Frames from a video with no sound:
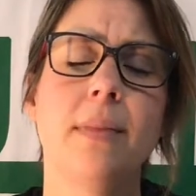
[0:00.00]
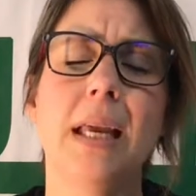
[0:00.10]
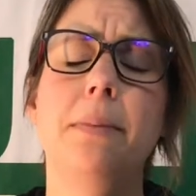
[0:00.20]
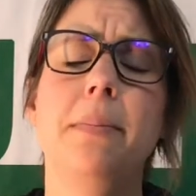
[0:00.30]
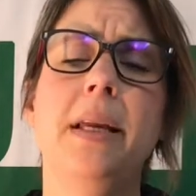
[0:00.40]

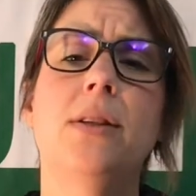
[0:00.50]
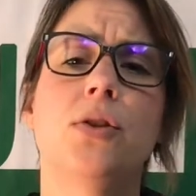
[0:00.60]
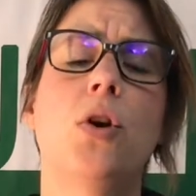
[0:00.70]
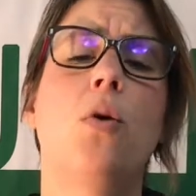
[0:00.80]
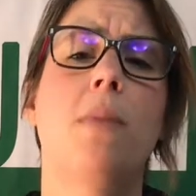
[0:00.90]
It means
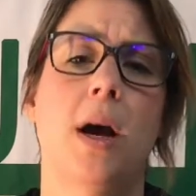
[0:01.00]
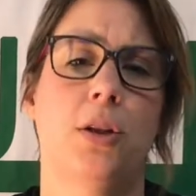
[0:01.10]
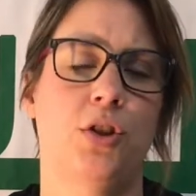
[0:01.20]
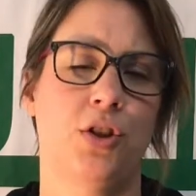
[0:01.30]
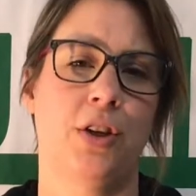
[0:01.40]
so
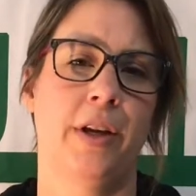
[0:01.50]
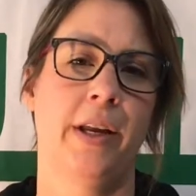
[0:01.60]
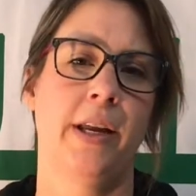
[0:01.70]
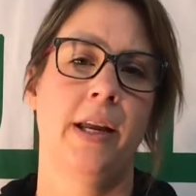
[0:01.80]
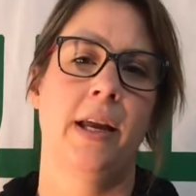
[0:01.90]
much.
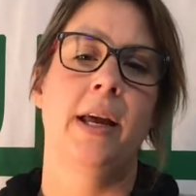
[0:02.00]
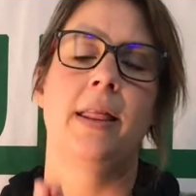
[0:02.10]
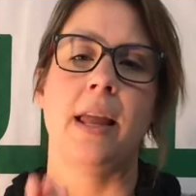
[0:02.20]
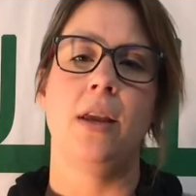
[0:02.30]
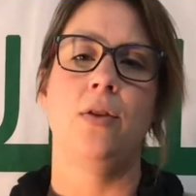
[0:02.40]

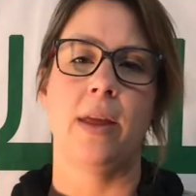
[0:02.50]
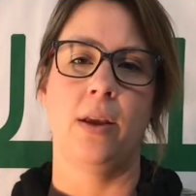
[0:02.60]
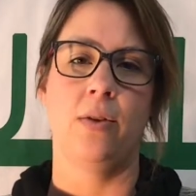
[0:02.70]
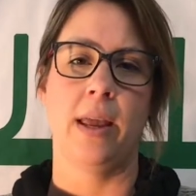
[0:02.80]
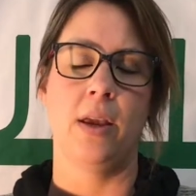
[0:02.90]
Thank you, thank
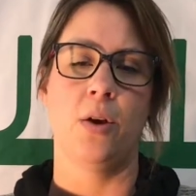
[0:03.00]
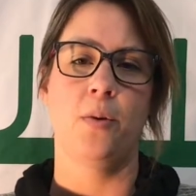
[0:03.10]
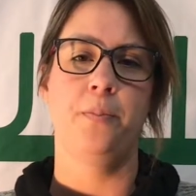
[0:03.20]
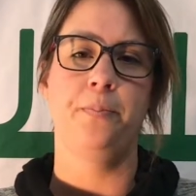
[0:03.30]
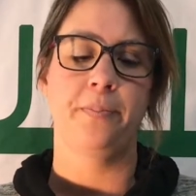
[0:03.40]
you, thank you.